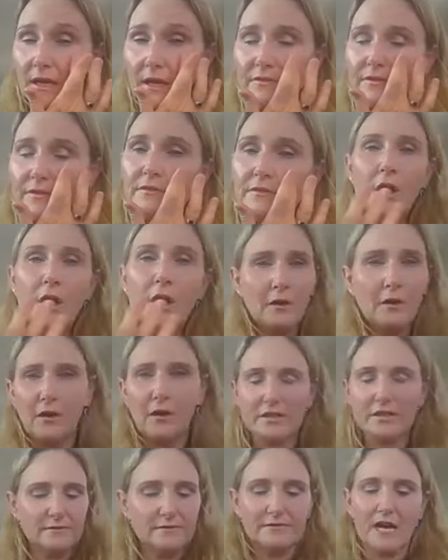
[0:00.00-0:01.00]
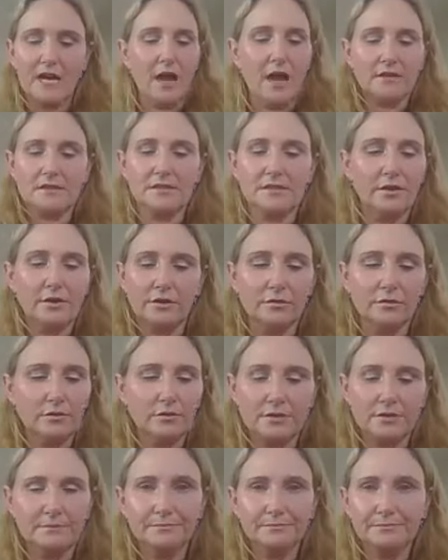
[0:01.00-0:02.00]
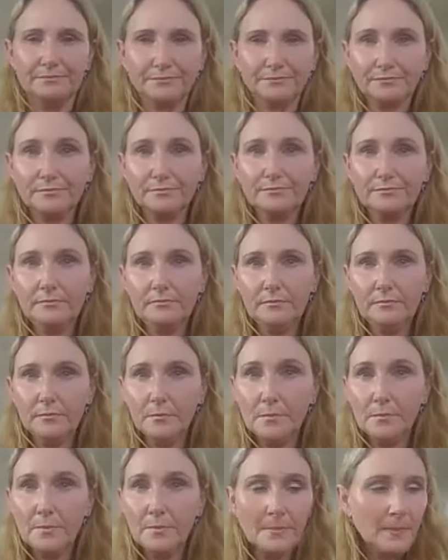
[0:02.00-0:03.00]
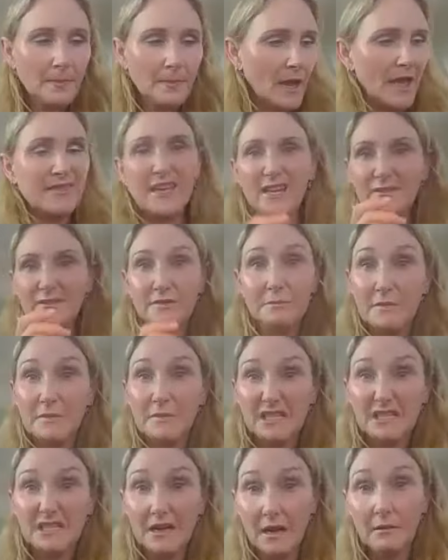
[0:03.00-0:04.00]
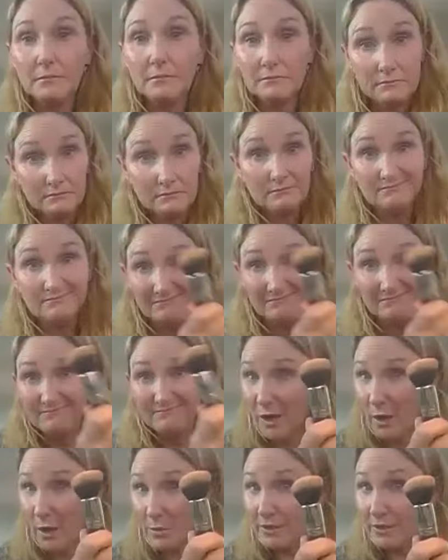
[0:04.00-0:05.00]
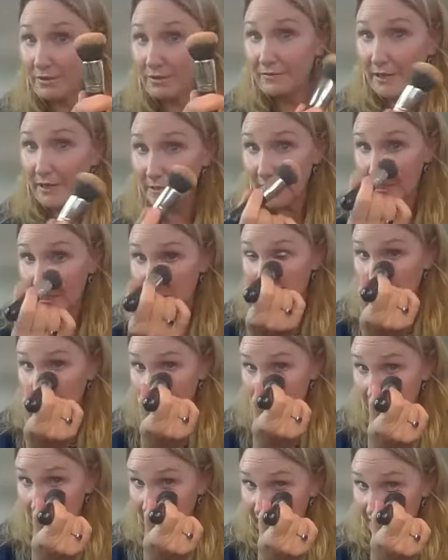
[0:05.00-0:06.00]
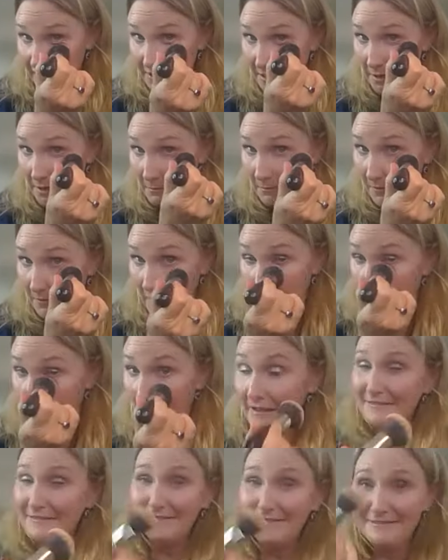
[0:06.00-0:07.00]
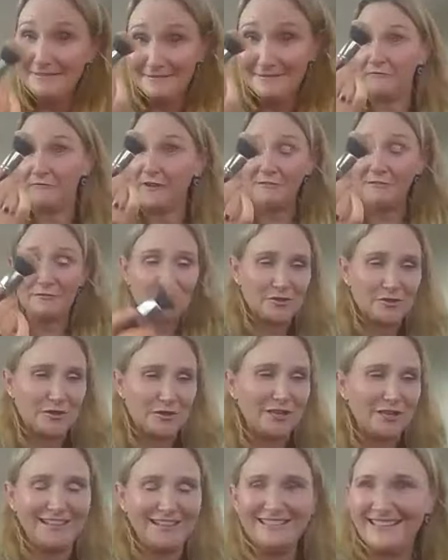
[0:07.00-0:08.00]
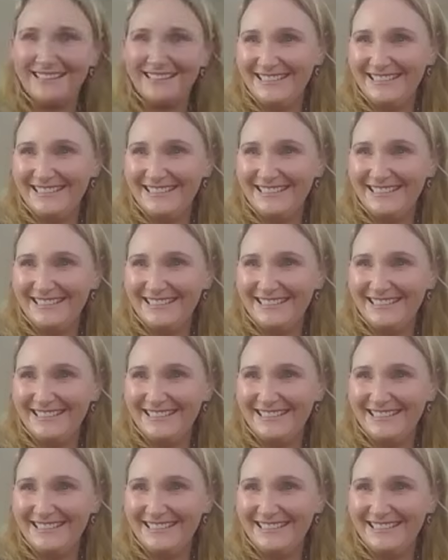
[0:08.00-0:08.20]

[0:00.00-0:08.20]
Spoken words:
if you've got lots of dark circles. And then if you mess it up, go with your foundation brush and fix it up. My favorite trick.